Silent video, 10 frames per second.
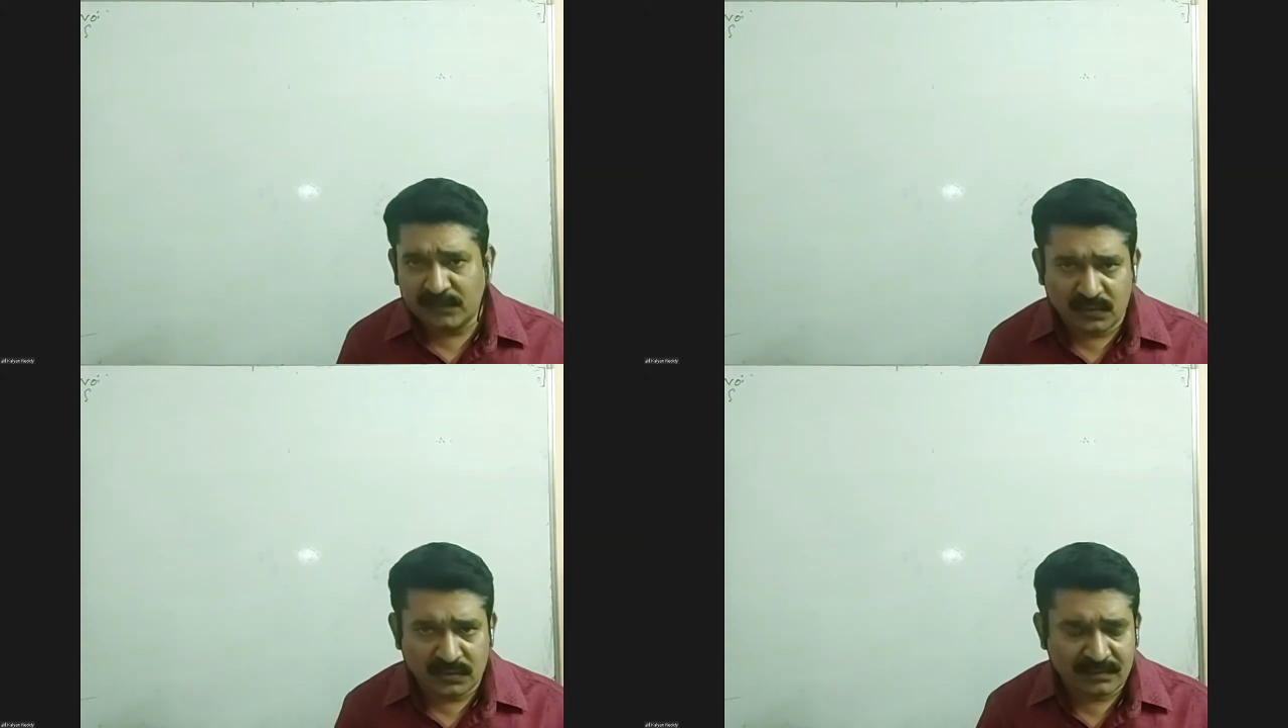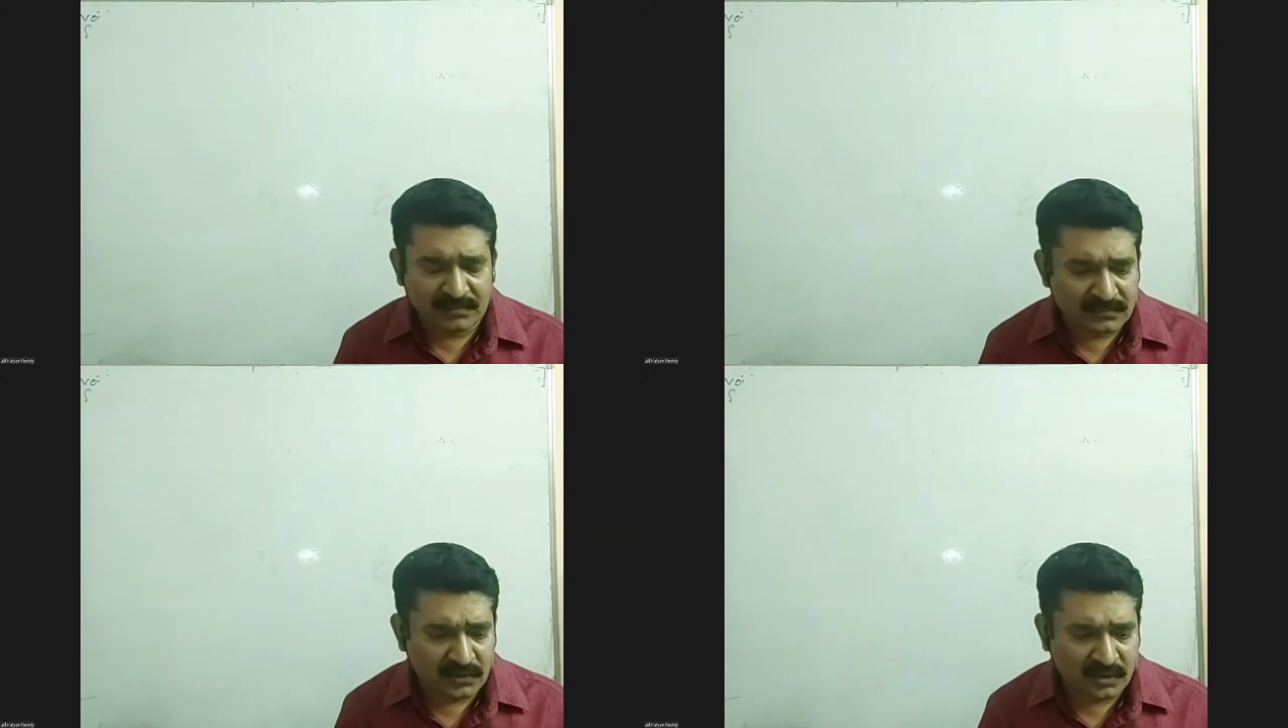program,
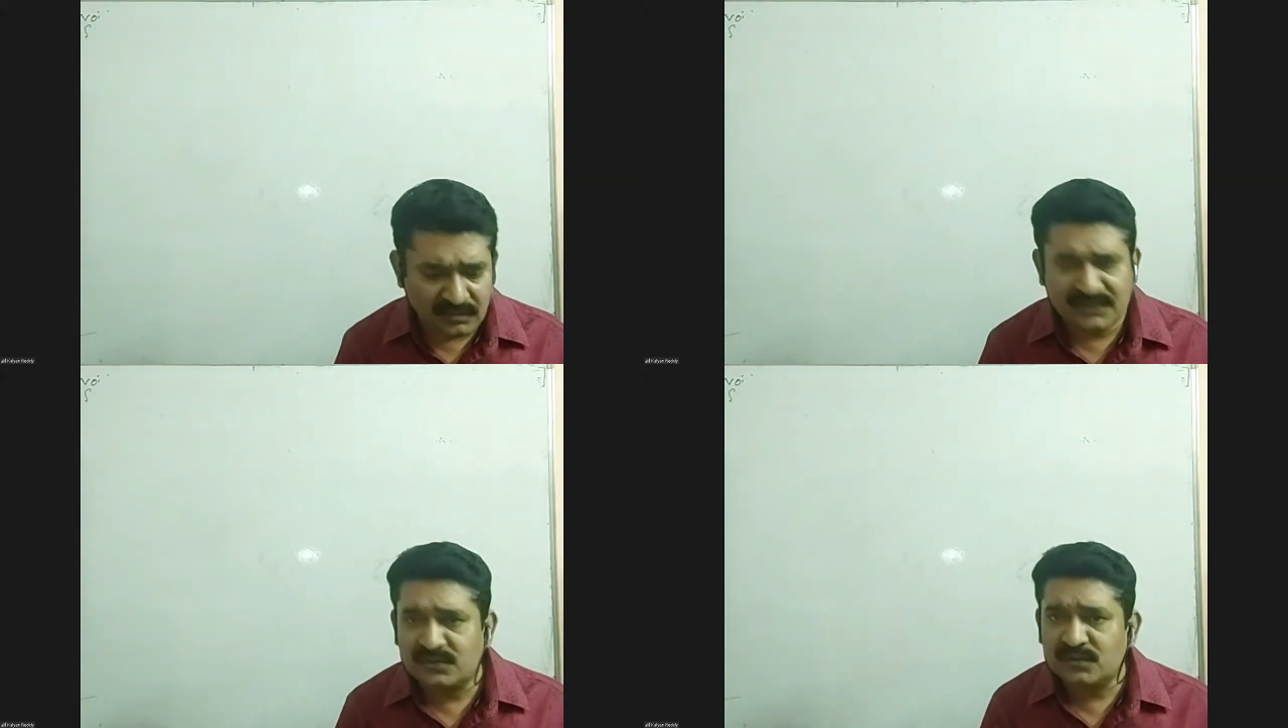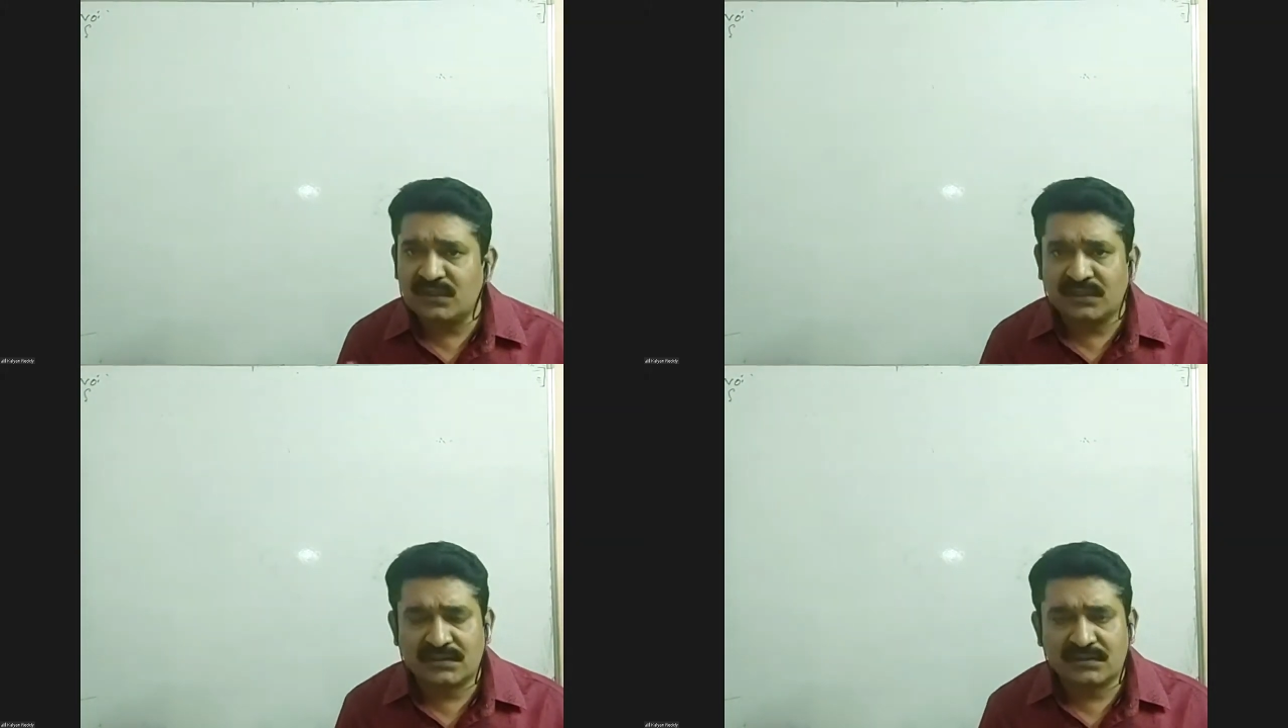not to this or
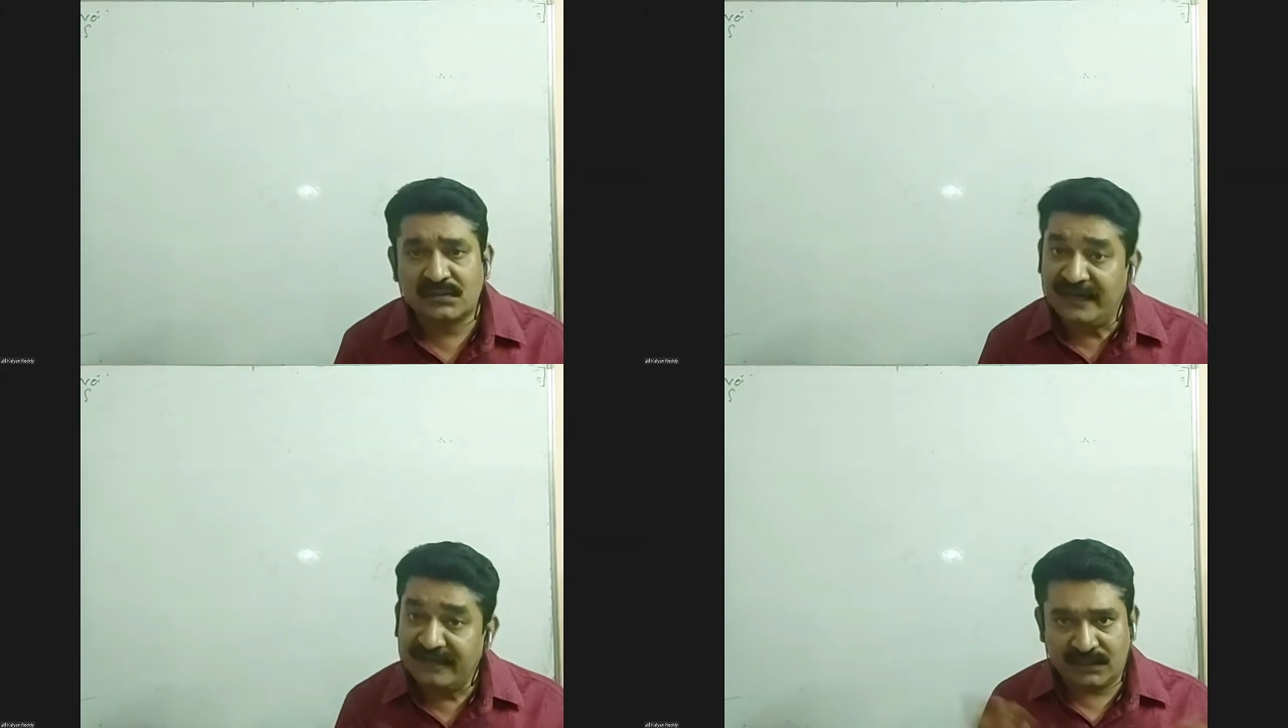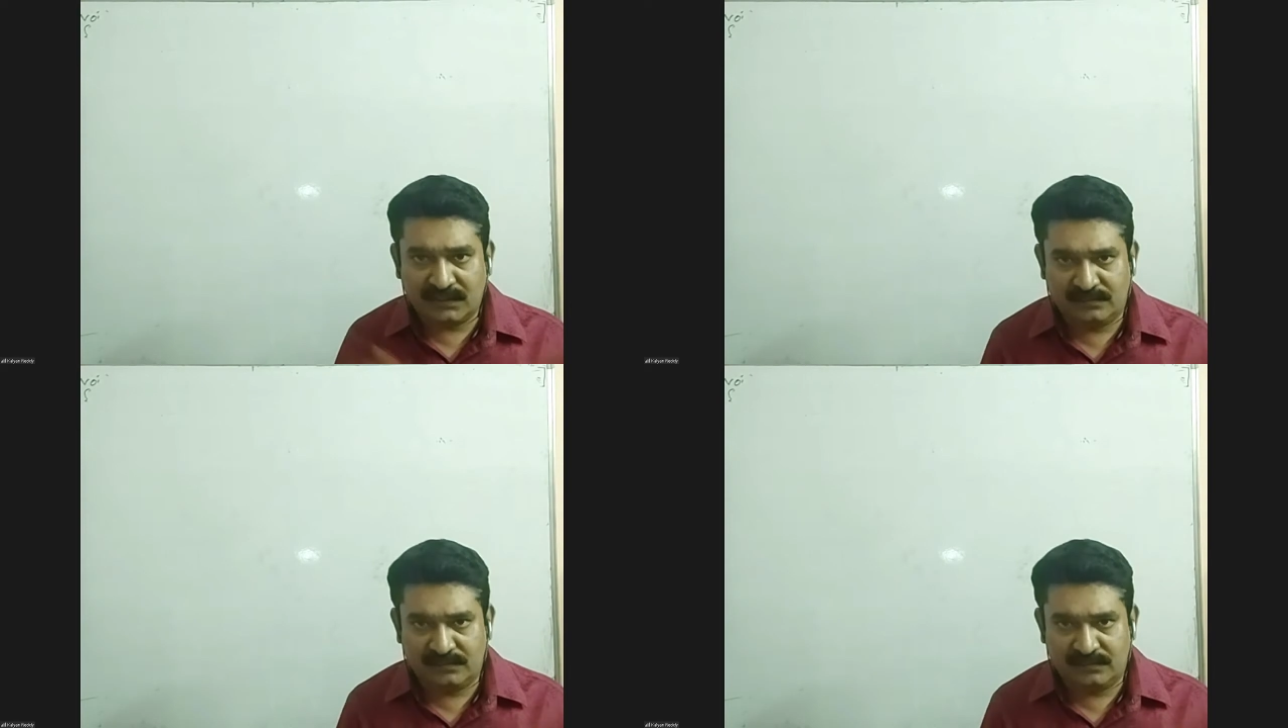that, anything.